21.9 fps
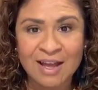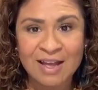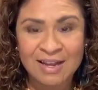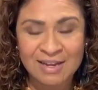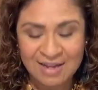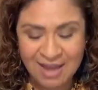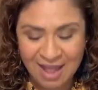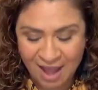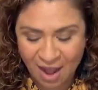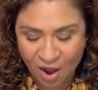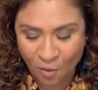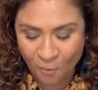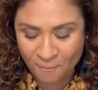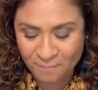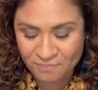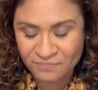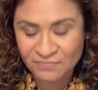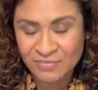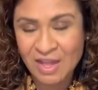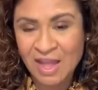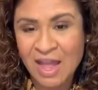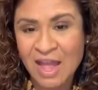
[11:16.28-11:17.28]
Now,
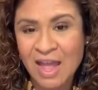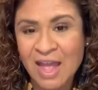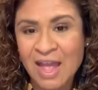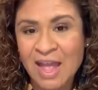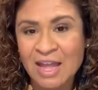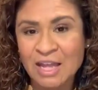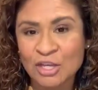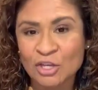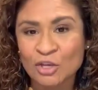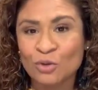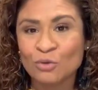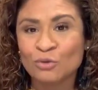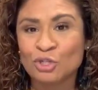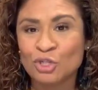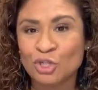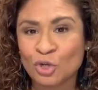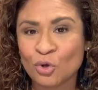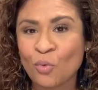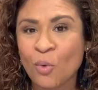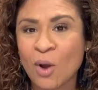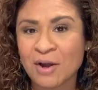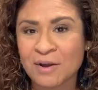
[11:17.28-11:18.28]
you
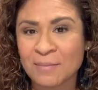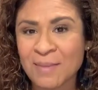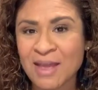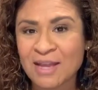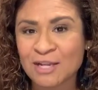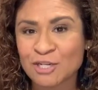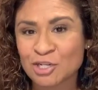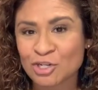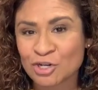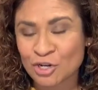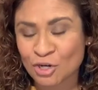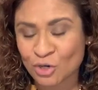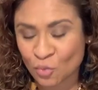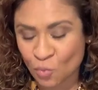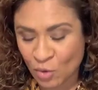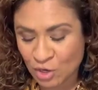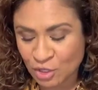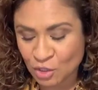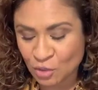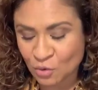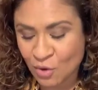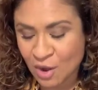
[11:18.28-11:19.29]
do want to make sure
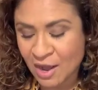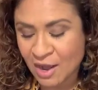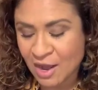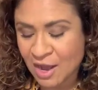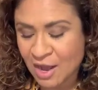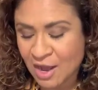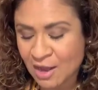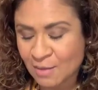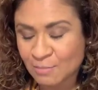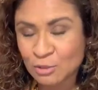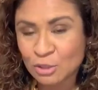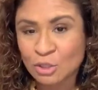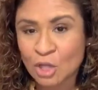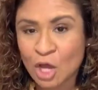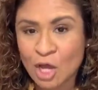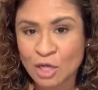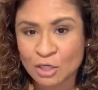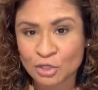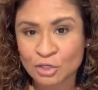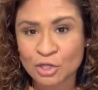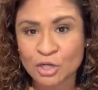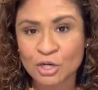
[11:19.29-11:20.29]
when you
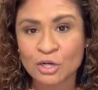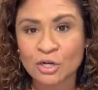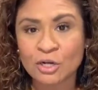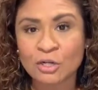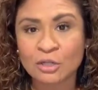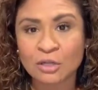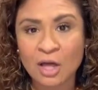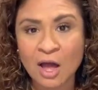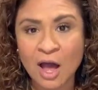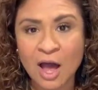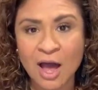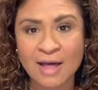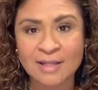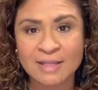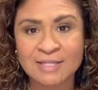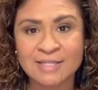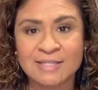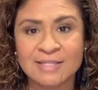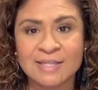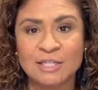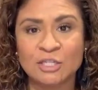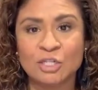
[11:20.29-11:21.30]
launder your
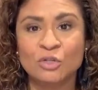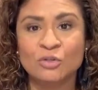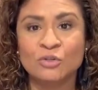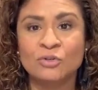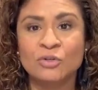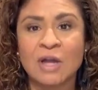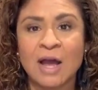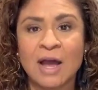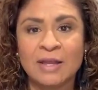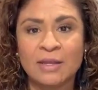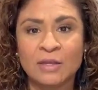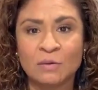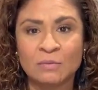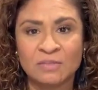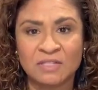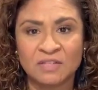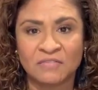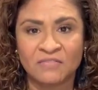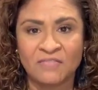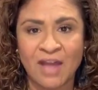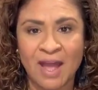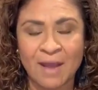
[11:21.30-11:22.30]
cloths that you do not
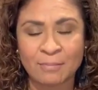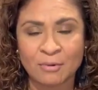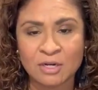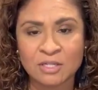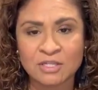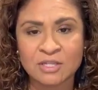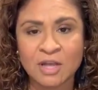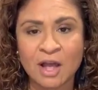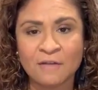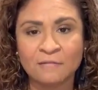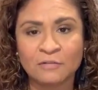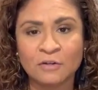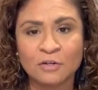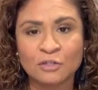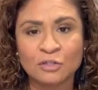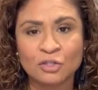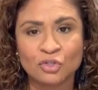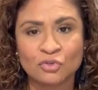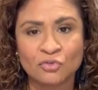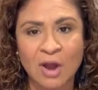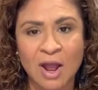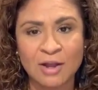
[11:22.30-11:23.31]
use fabric
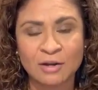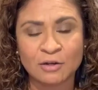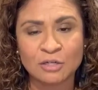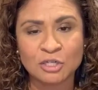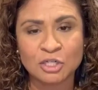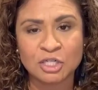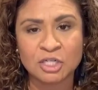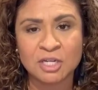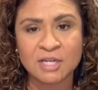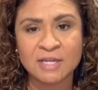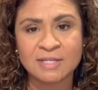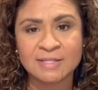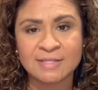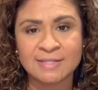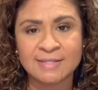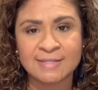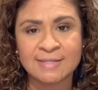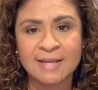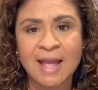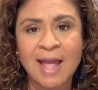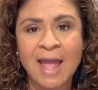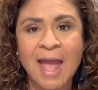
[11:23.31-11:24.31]
softener, dryer
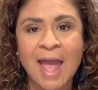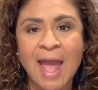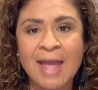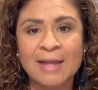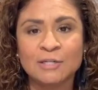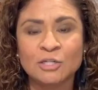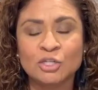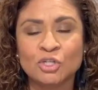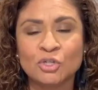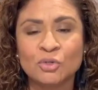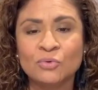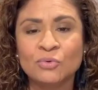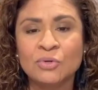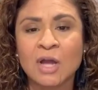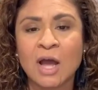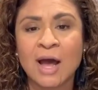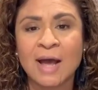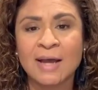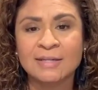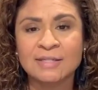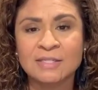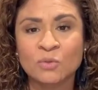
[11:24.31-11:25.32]
sheets, and do
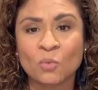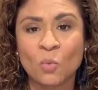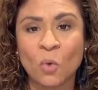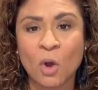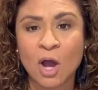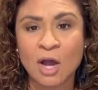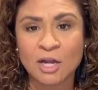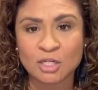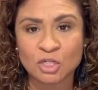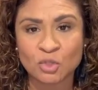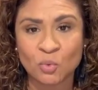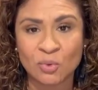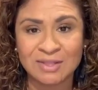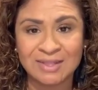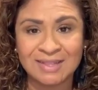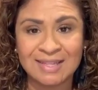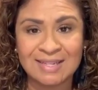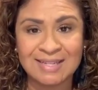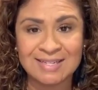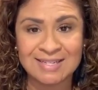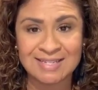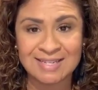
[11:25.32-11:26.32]
not wash with
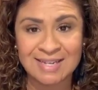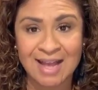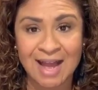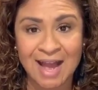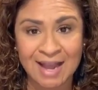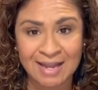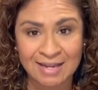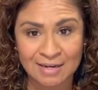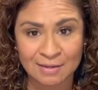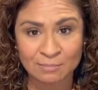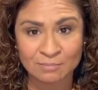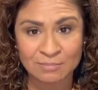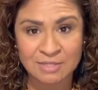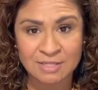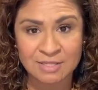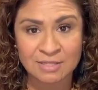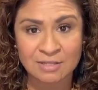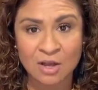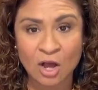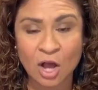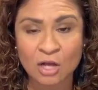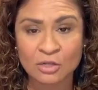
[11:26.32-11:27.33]
linty items.
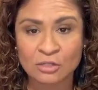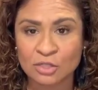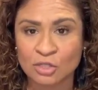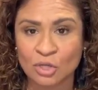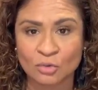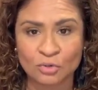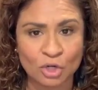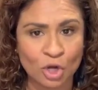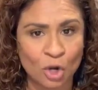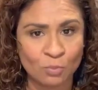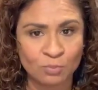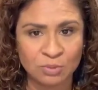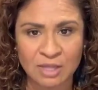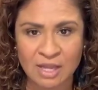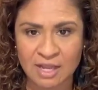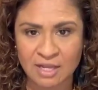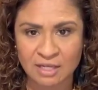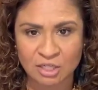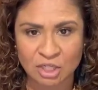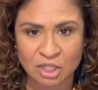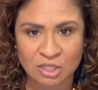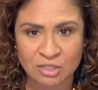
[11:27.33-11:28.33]
Also, no
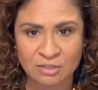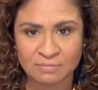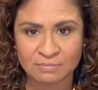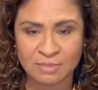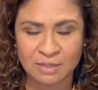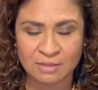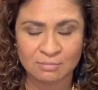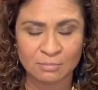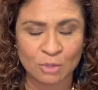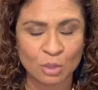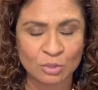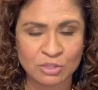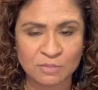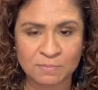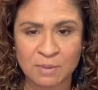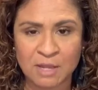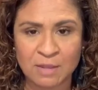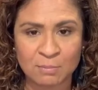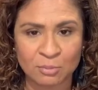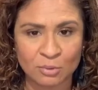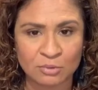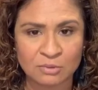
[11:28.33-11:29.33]
bleach, but most
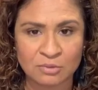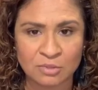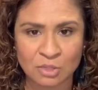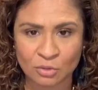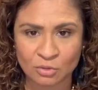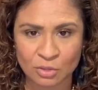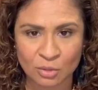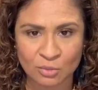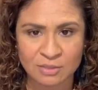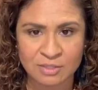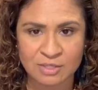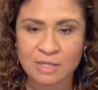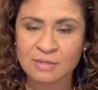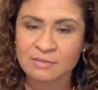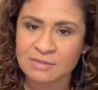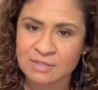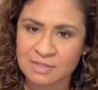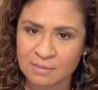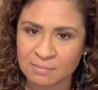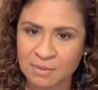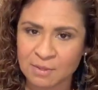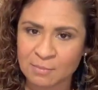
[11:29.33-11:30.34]
people don't use it.
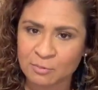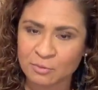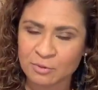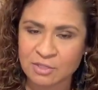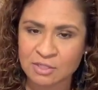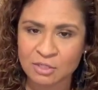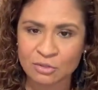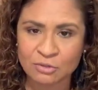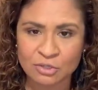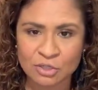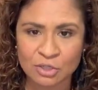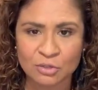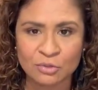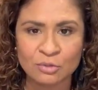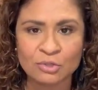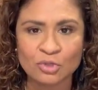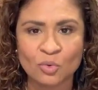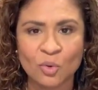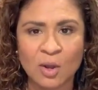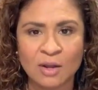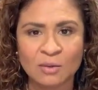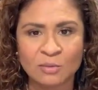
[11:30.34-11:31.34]
Some people still do,
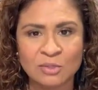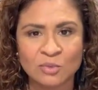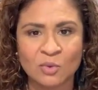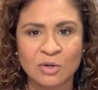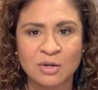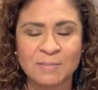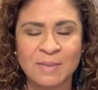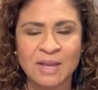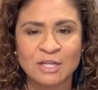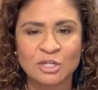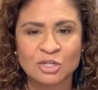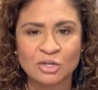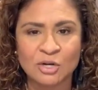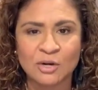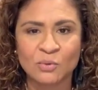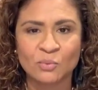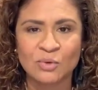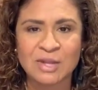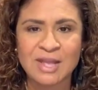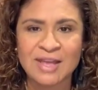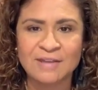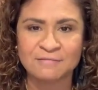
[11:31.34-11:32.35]
so I always want to make sure I
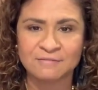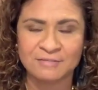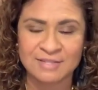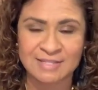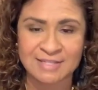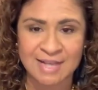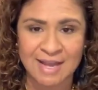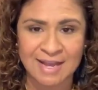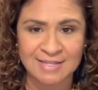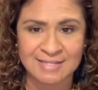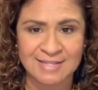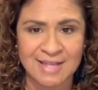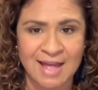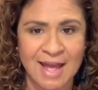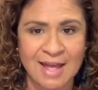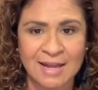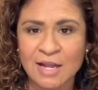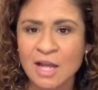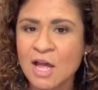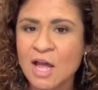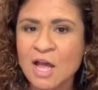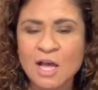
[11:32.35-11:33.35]
re-emphasize
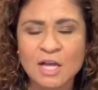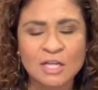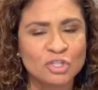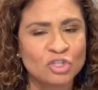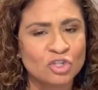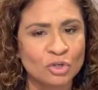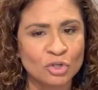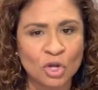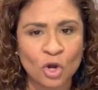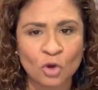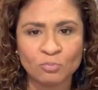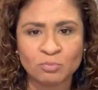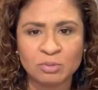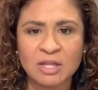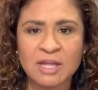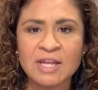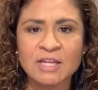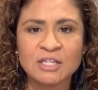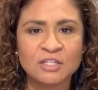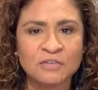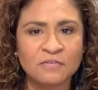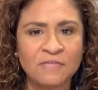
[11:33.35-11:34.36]
that. So no
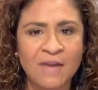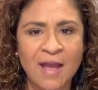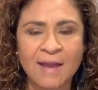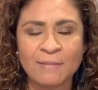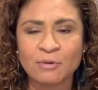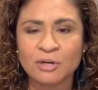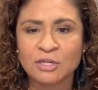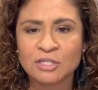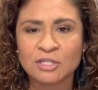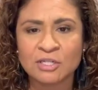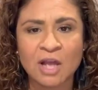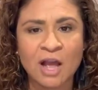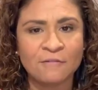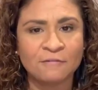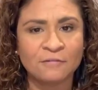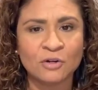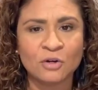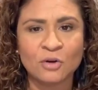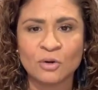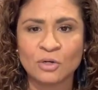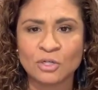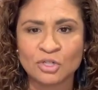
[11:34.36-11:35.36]
bleach, fabric
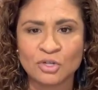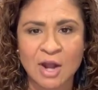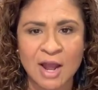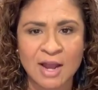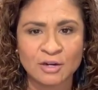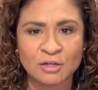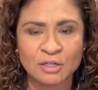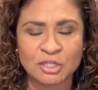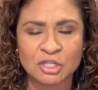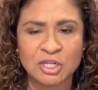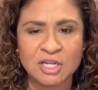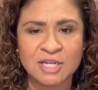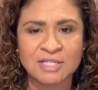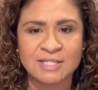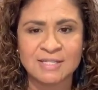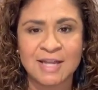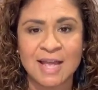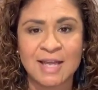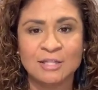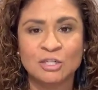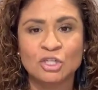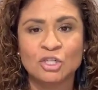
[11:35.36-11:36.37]
softener, or dryer
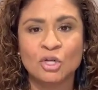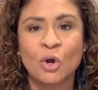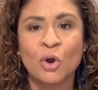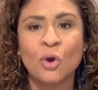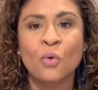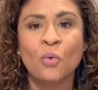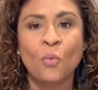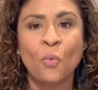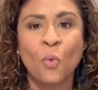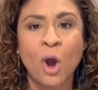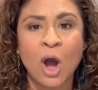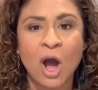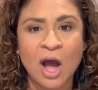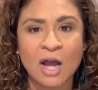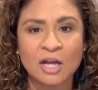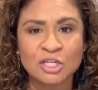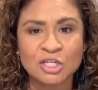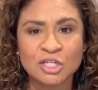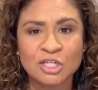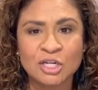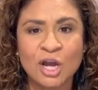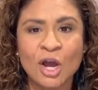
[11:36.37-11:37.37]
sheets, and don't
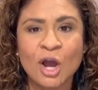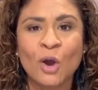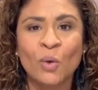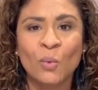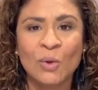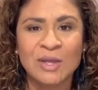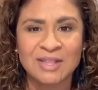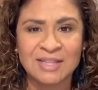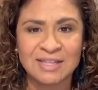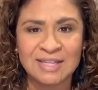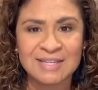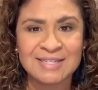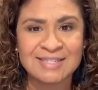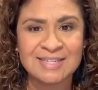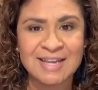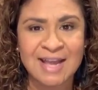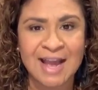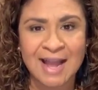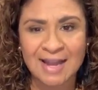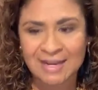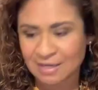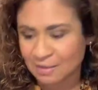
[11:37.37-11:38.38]
wash with
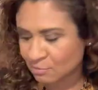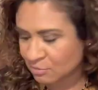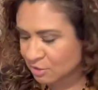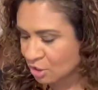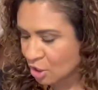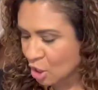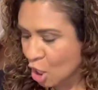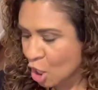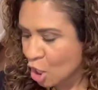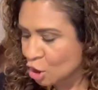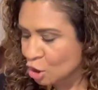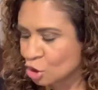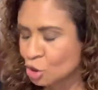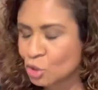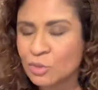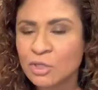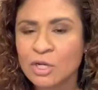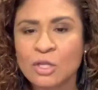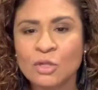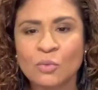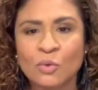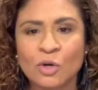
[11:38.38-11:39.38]
linty items. So
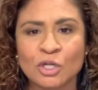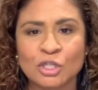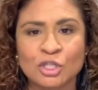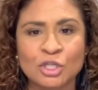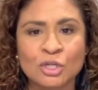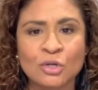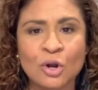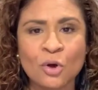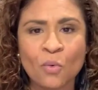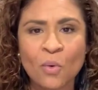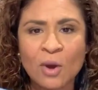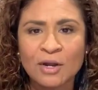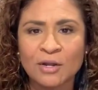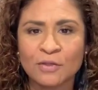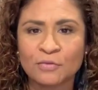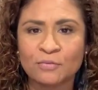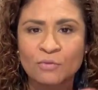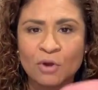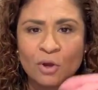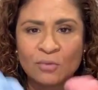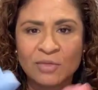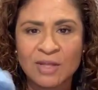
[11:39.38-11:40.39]
in other words, you don't want
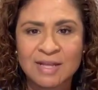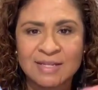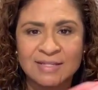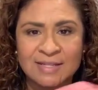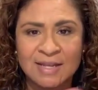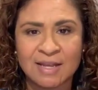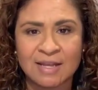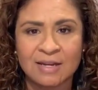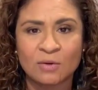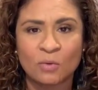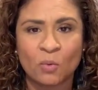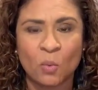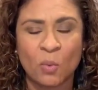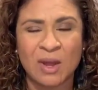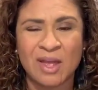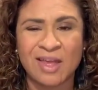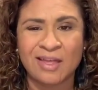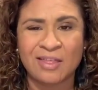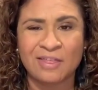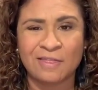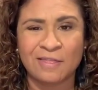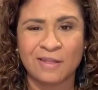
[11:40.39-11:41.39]
to throw these in
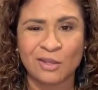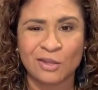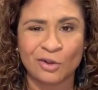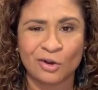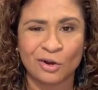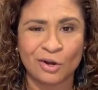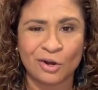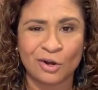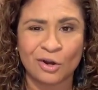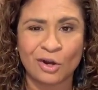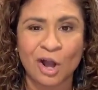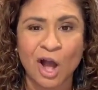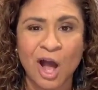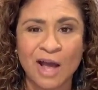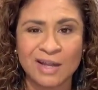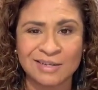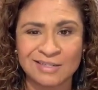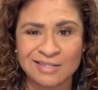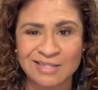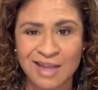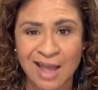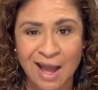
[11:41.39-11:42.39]
with your
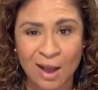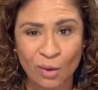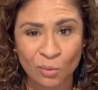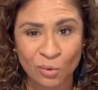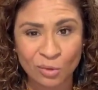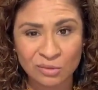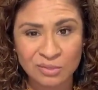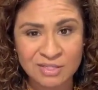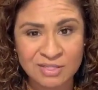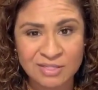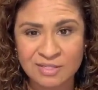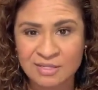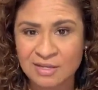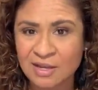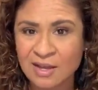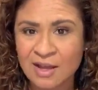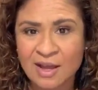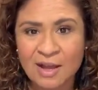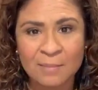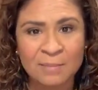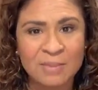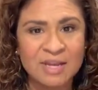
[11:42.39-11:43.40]
cotton towels
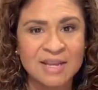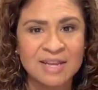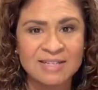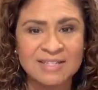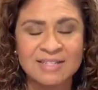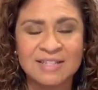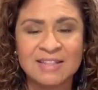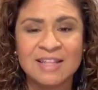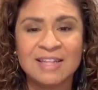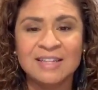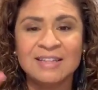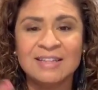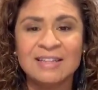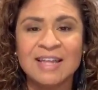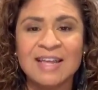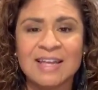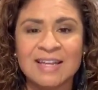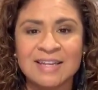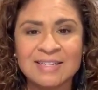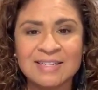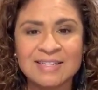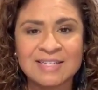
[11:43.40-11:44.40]
because the
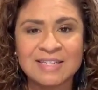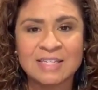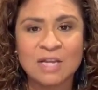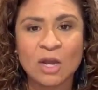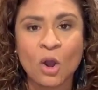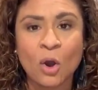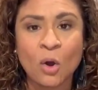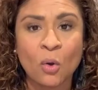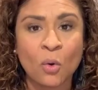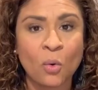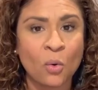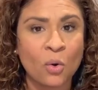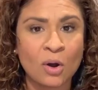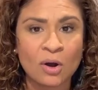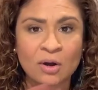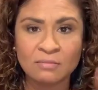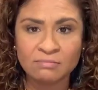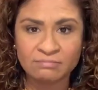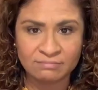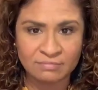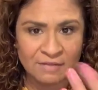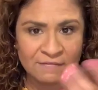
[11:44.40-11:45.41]
lint
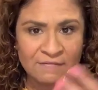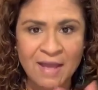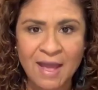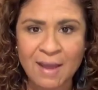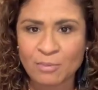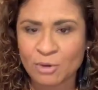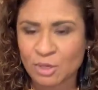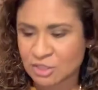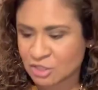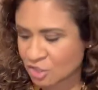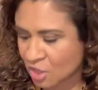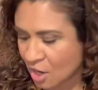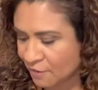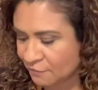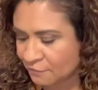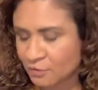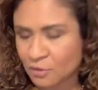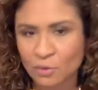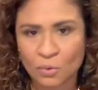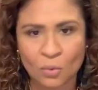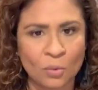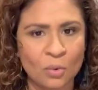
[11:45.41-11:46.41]
or the fabric
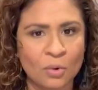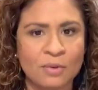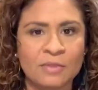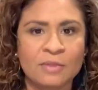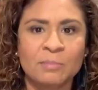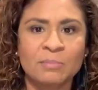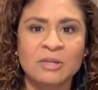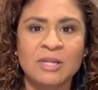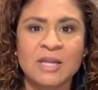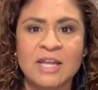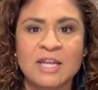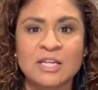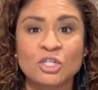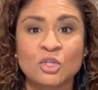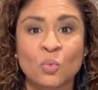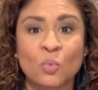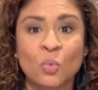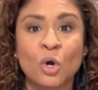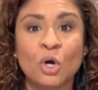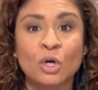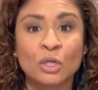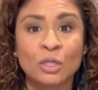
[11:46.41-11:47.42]
softener or the bleach
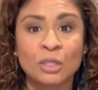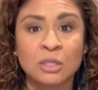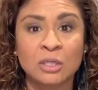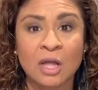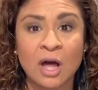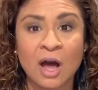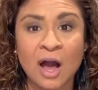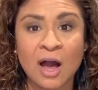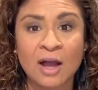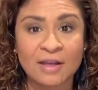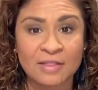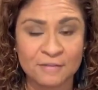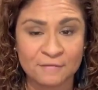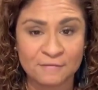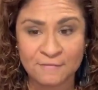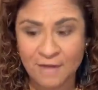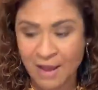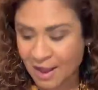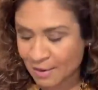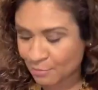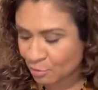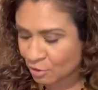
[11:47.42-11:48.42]
will clog the
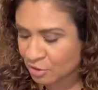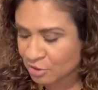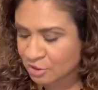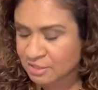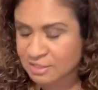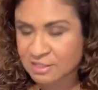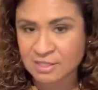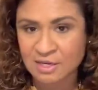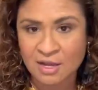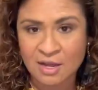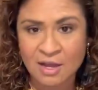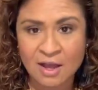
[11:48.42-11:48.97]
fibers